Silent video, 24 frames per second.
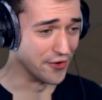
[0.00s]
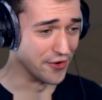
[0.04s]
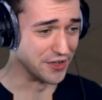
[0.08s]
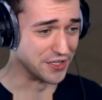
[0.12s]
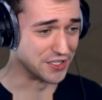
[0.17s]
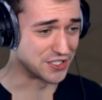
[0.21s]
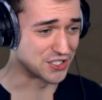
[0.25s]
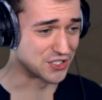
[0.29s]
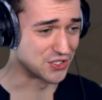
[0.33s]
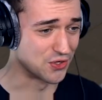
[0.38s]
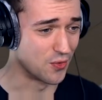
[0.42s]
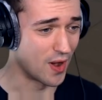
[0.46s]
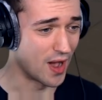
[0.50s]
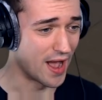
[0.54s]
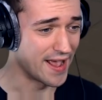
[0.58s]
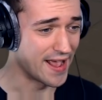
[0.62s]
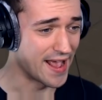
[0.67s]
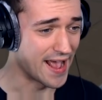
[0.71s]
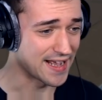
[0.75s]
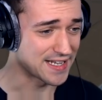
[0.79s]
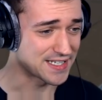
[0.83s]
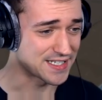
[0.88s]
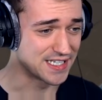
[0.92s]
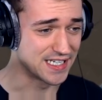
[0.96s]
so I
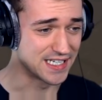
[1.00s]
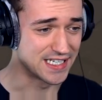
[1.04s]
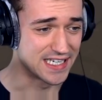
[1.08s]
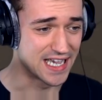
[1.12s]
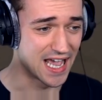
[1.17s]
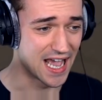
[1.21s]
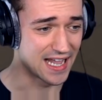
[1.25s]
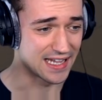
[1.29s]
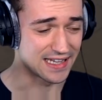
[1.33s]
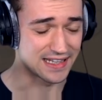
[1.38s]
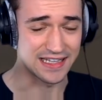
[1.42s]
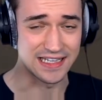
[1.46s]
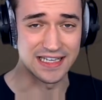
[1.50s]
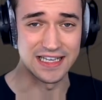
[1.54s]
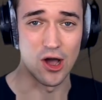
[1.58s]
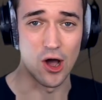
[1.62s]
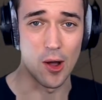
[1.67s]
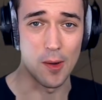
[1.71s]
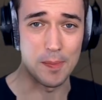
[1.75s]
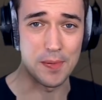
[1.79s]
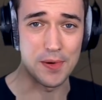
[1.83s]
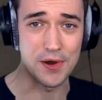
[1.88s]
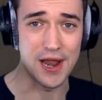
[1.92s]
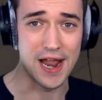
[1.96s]
actually get the
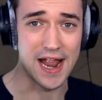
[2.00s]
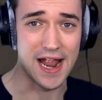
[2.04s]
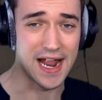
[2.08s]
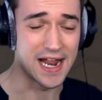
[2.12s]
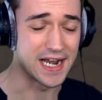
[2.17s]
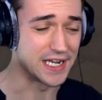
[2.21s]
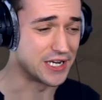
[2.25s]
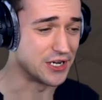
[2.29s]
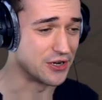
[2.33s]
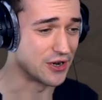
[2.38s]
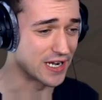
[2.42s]
upper hand here.